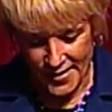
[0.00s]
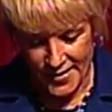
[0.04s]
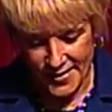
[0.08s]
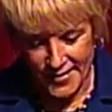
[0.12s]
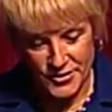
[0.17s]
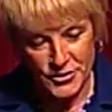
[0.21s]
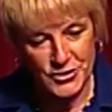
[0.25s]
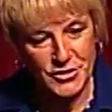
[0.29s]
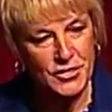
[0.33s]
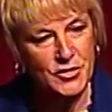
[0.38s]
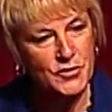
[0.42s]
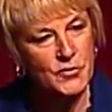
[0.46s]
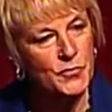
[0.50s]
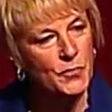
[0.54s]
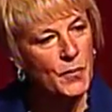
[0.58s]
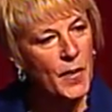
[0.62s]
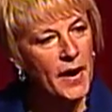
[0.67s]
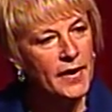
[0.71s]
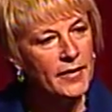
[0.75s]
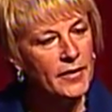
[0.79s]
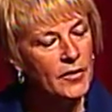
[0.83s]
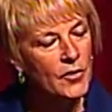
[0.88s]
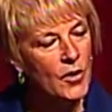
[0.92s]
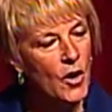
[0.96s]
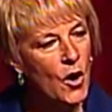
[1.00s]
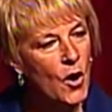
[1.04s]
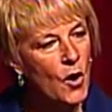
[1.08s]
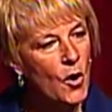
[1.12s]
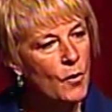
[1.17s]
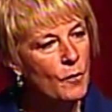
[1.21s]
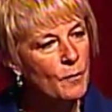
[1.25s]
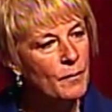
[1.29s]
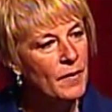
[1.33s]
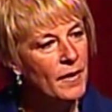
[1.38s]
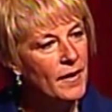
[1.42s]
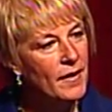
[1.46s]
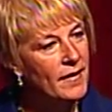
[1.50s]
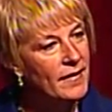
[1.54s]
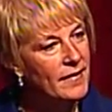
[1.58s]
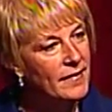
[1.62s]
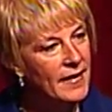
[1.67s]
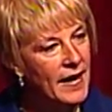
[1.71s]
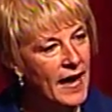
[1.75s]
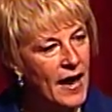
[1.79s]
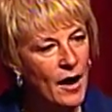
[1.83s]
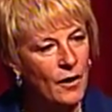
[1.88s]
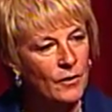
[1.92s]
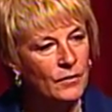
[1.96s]
She's right at home
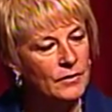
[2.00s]
now,